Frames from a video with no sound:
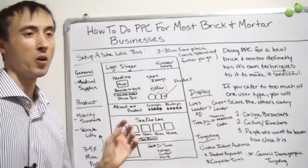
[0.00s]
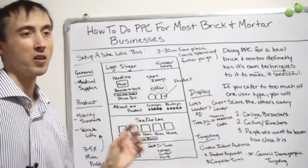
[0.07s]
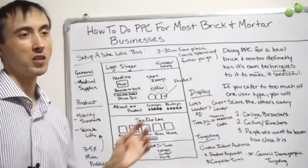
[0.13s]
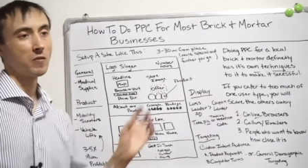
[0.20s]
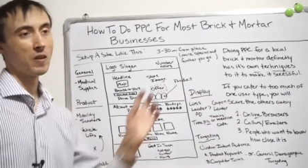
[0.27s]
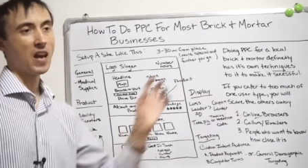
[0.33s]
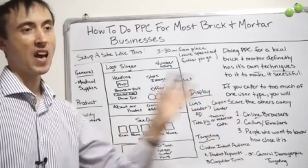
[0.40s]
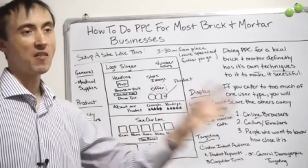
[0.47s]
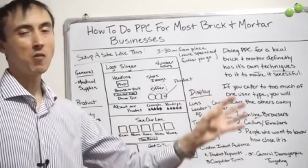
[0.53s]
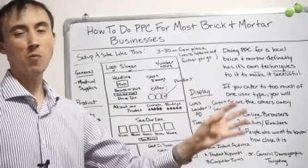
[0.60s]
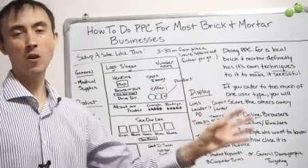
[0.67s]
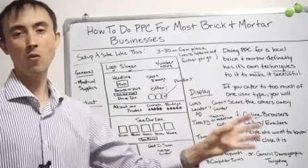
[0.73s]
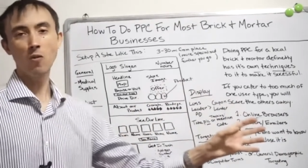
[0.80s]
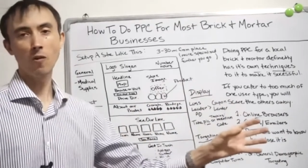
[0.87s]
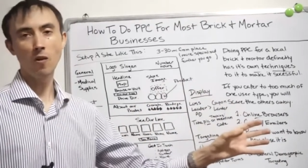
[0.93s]
Whereas if they
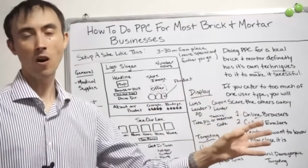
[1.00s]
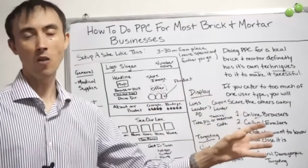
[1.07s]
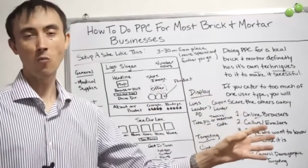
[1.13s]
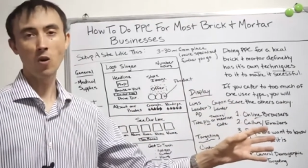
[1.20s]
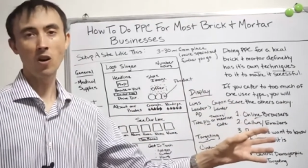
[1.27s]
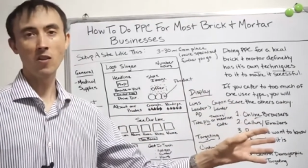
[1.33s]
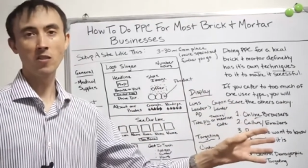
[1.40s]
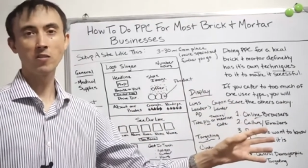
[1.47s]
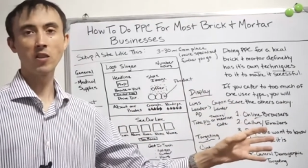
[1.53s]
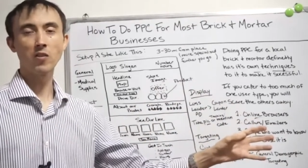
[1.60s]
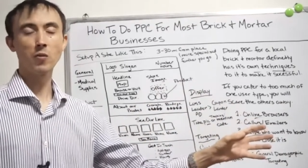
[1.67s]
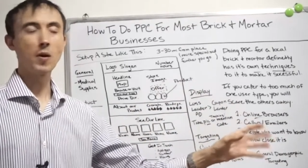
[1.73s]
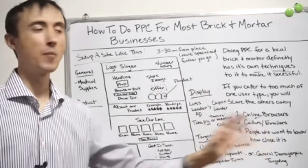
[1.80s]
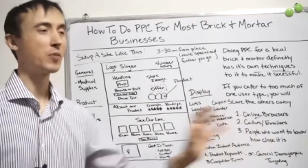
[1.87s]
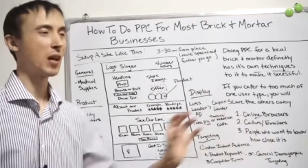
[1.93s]
haven't been on one of
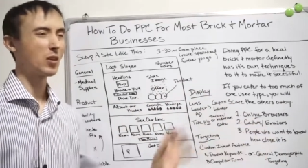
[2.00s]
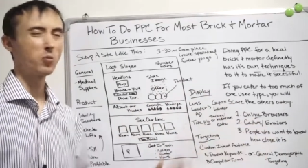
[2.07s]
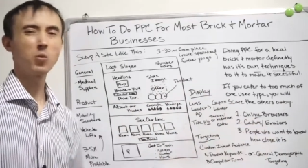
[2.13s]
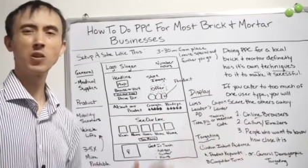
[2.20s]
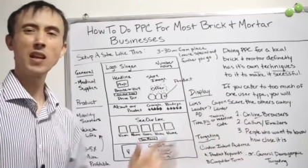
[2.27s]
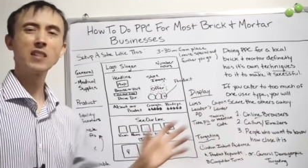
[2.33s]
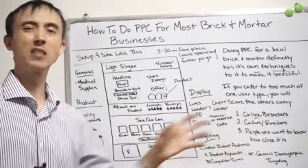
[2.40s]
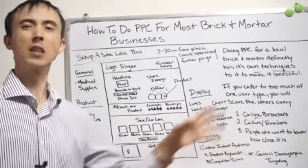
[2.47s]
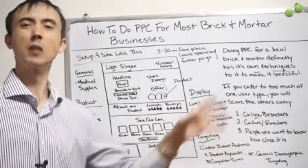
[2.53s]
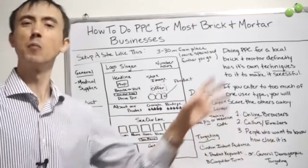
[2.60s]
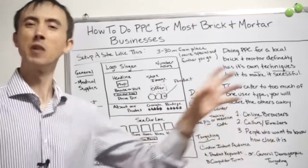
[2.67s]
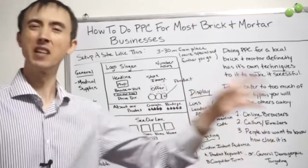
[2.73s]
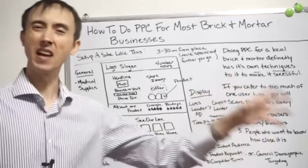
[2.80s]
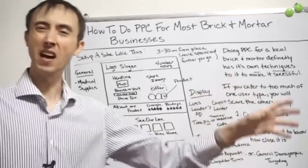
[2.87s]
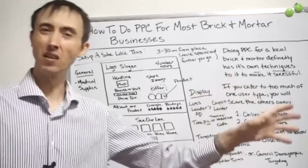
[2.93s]
these other websites, we'll let
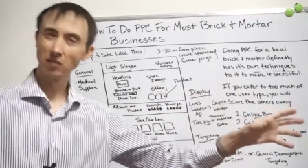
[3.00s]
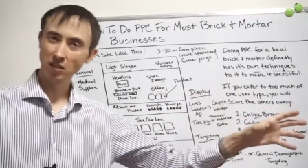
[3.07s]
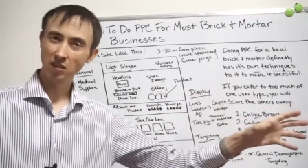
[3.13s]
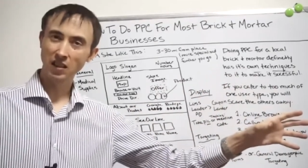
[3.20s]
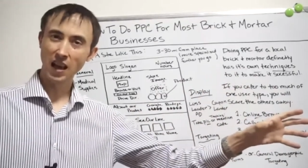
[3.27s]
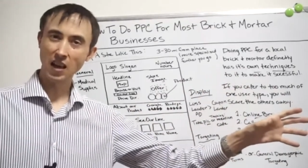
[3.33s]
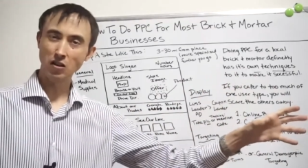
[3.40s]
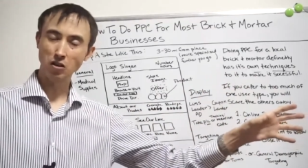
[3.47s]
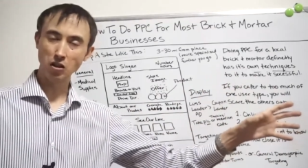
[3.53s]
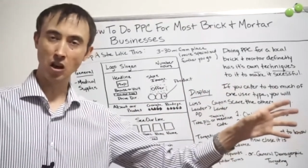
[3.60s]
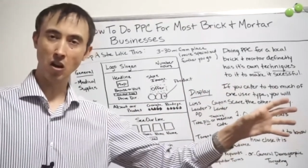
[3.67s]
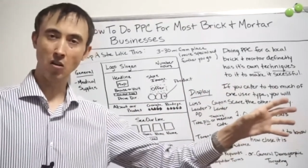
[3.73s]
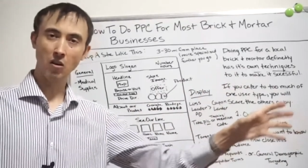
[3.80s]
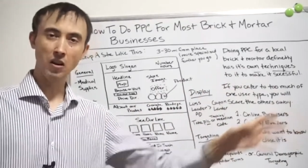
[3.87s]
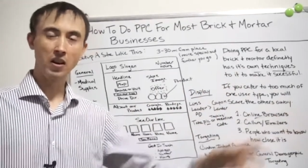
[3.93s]
somebody else's ad
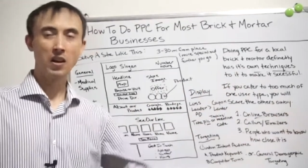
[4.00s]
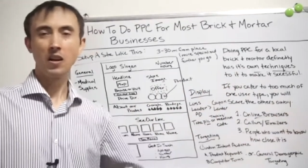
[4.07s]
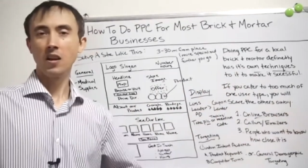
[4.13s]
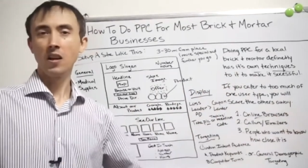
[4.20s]
show.